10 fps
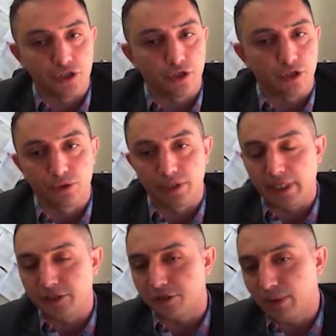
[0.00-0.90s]
you go to the
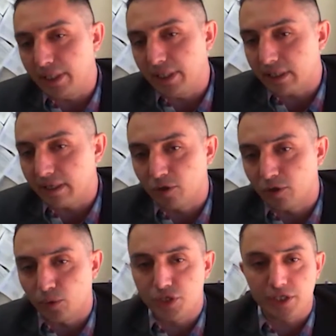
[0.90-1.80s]
intermediate level
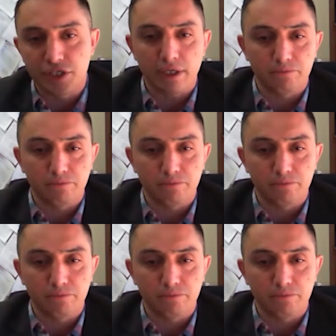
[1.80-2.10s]
courses.